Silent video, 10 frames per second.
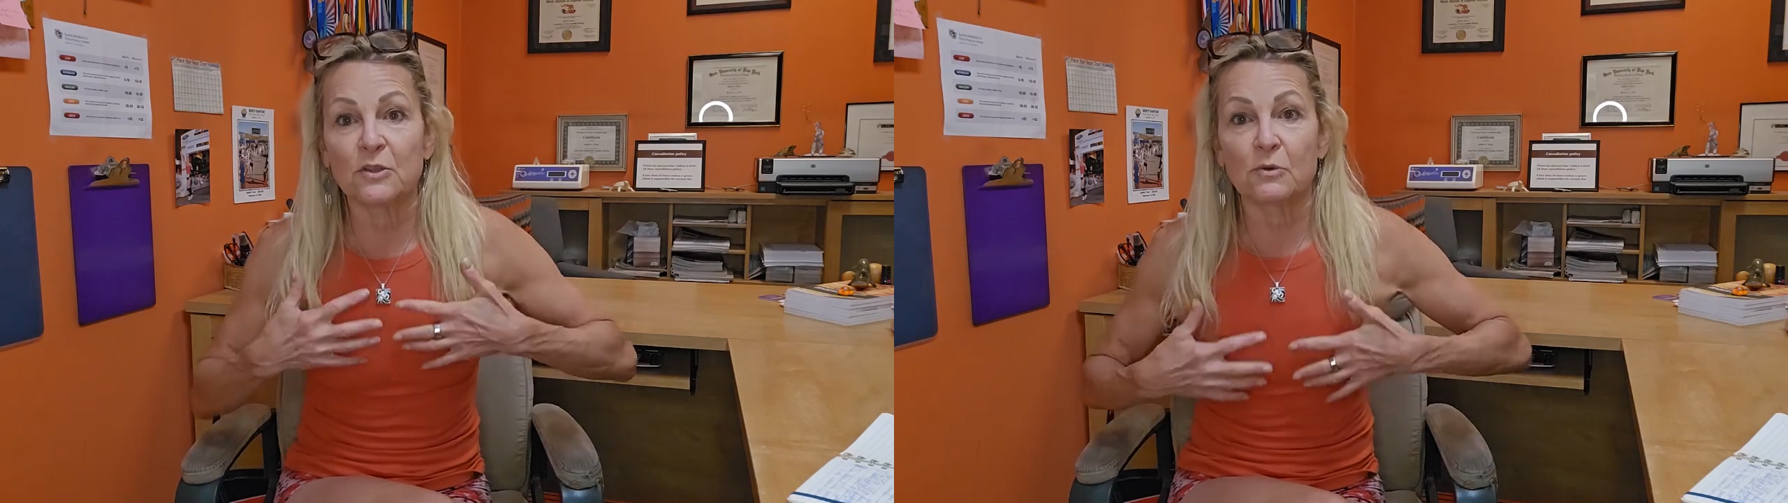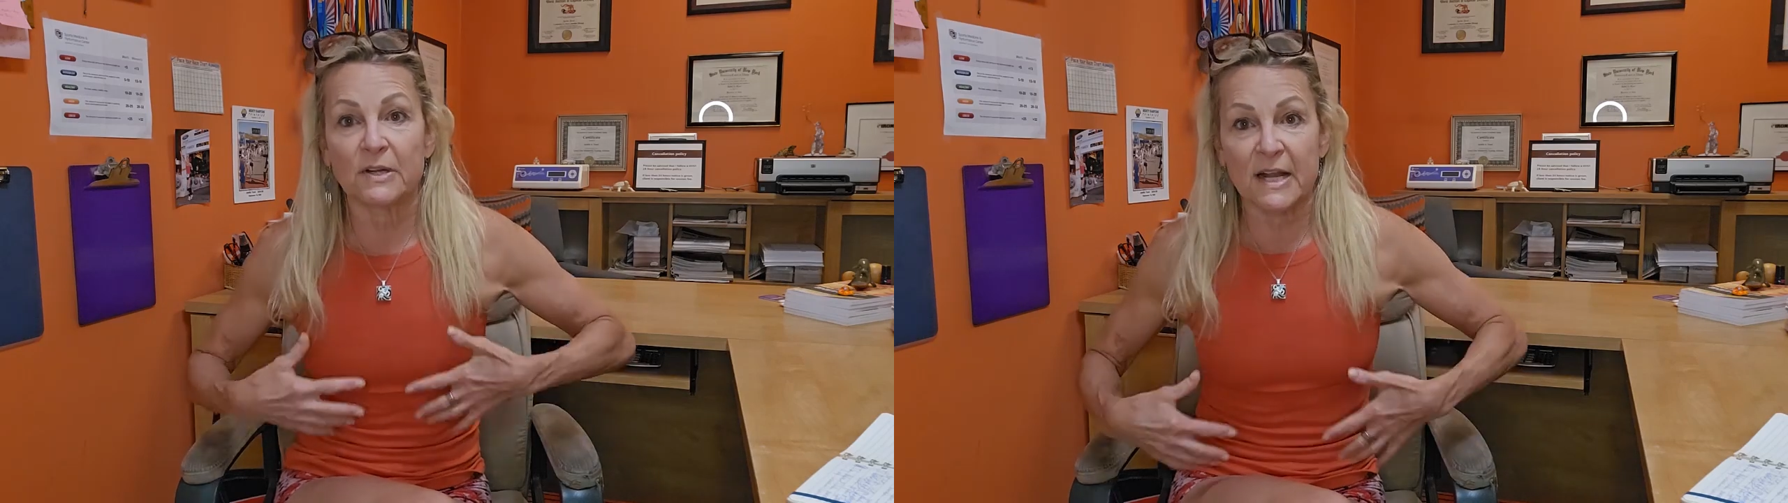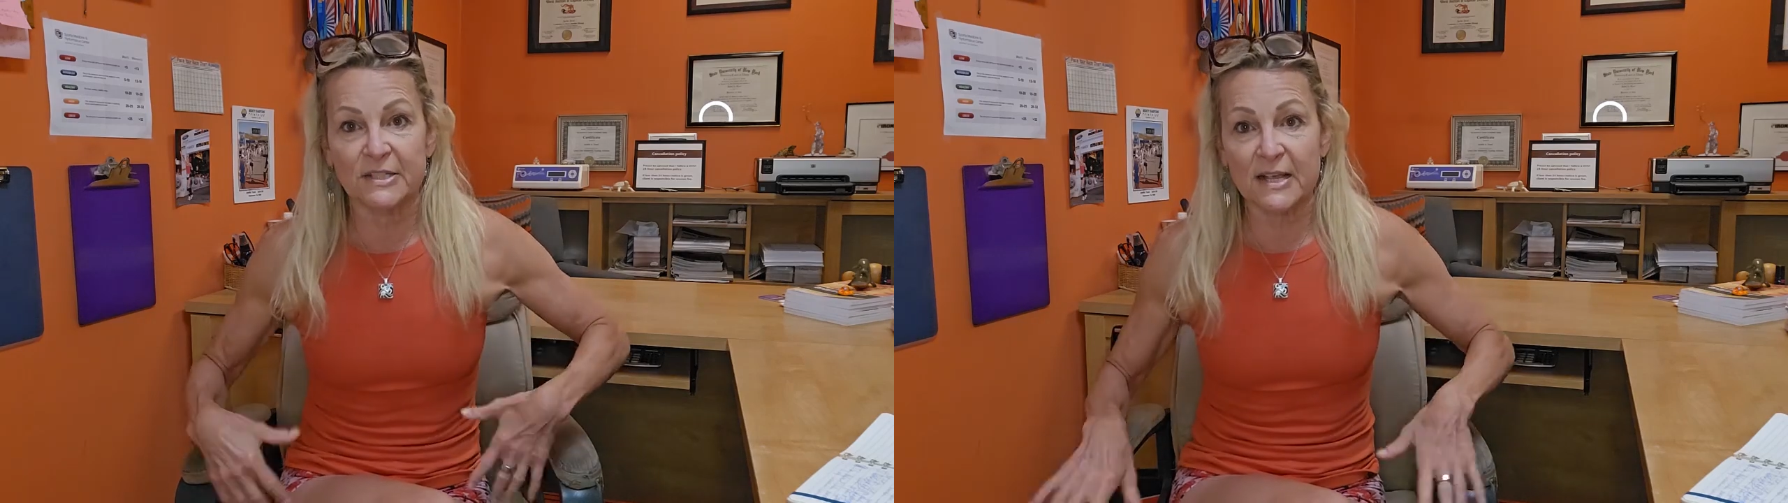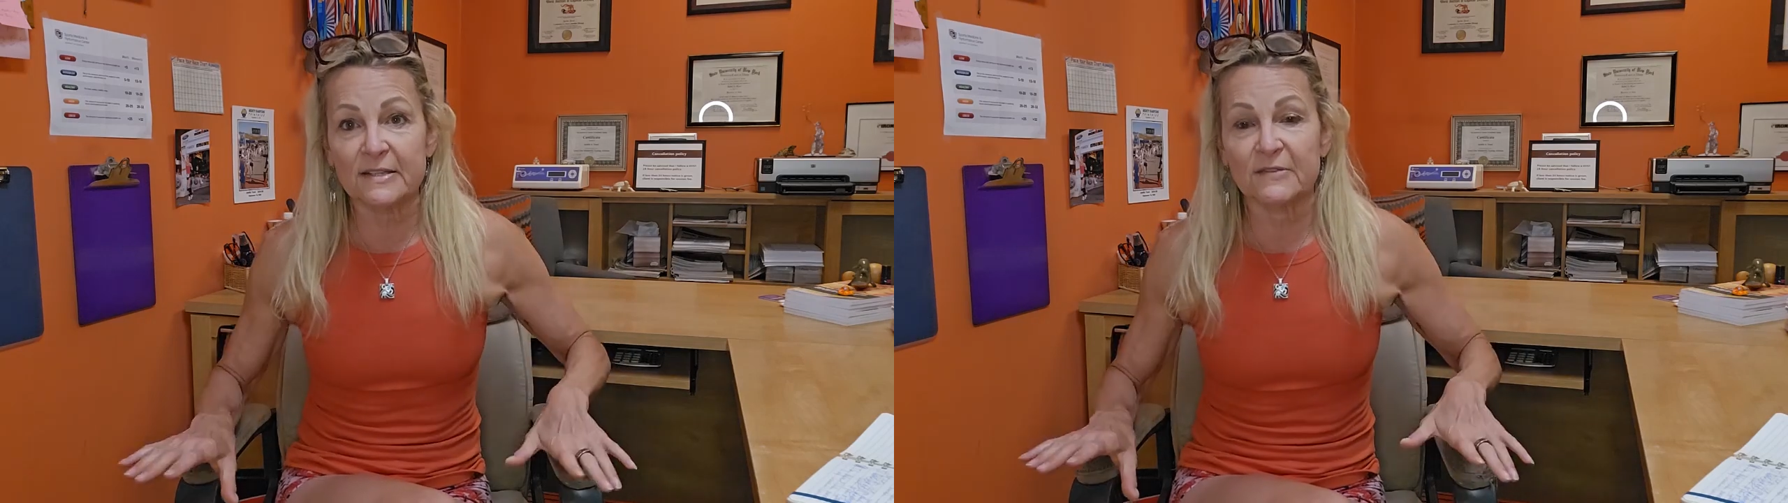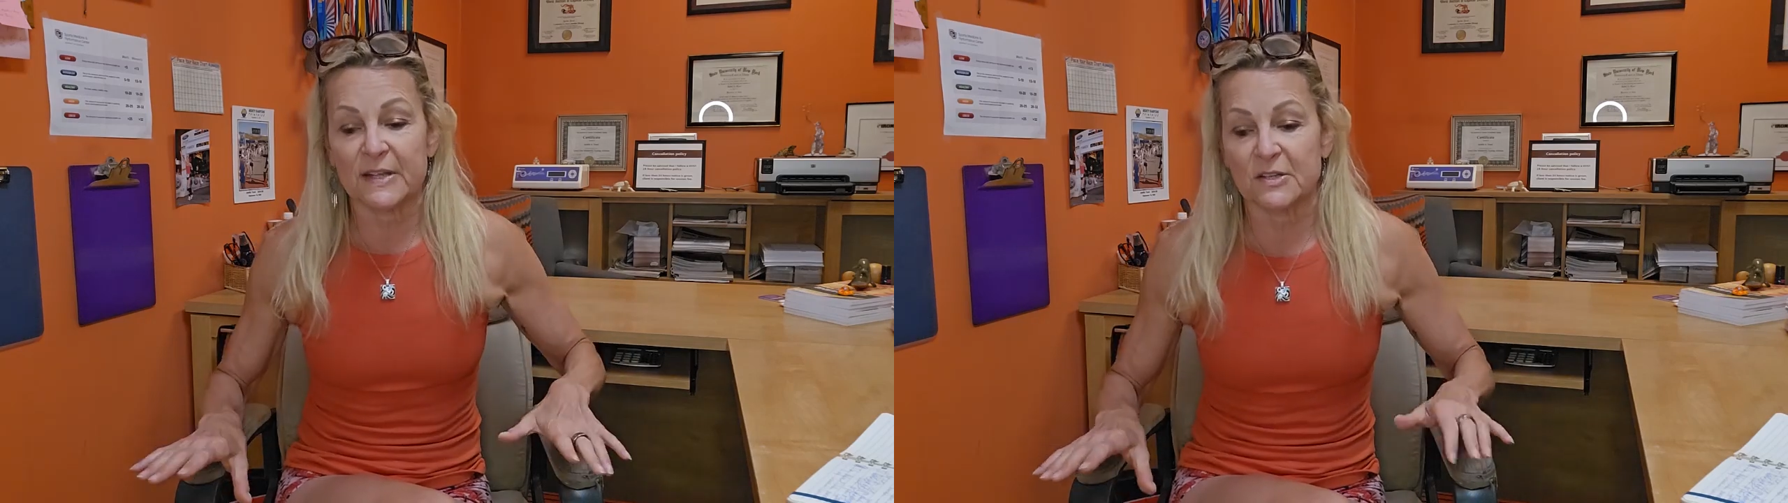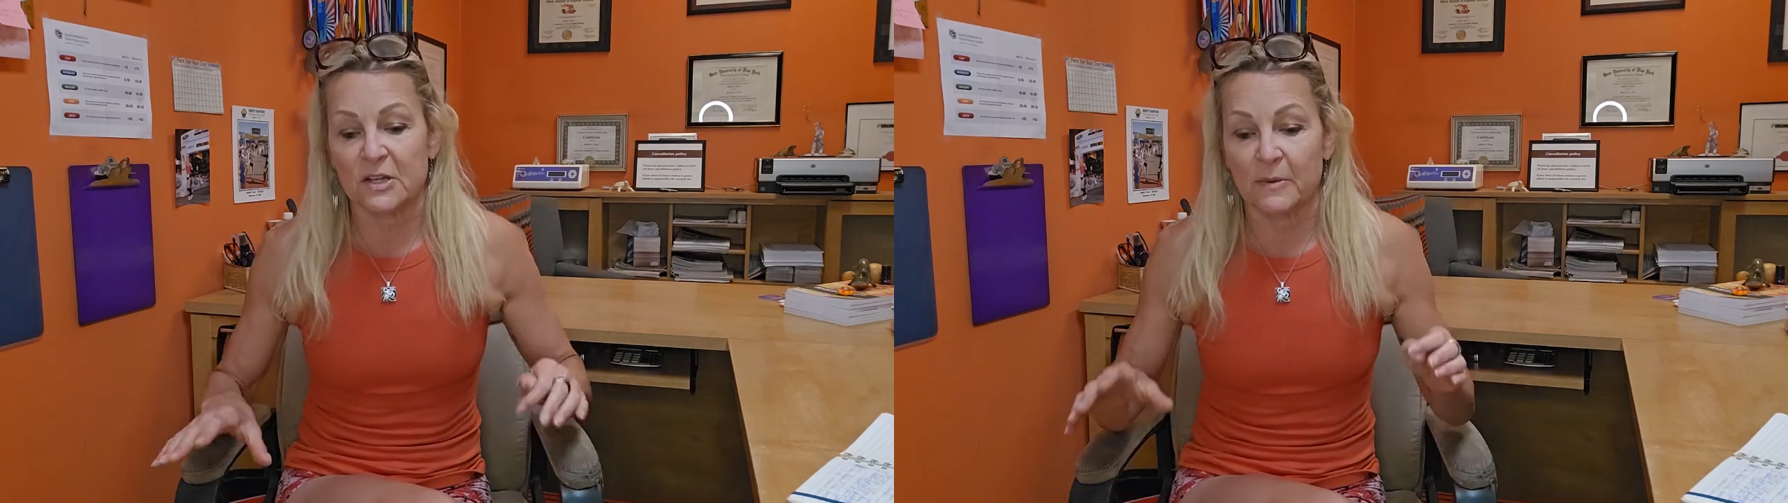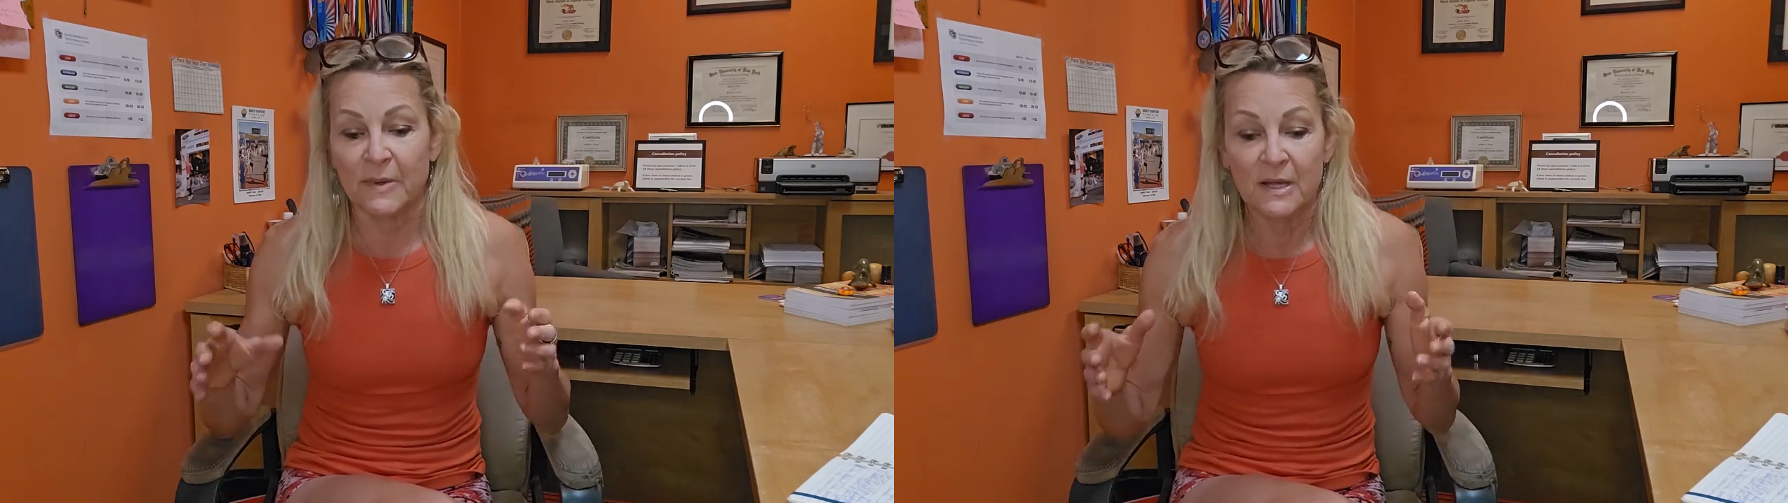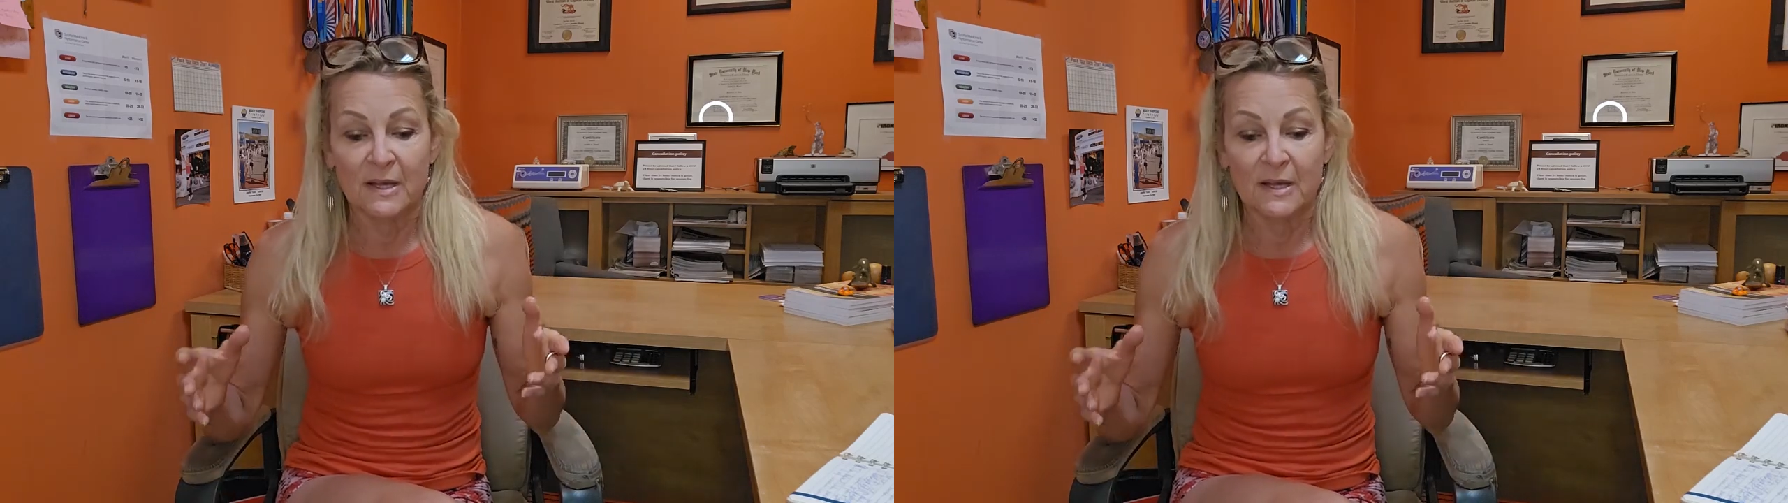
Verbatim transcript: through our digestive system.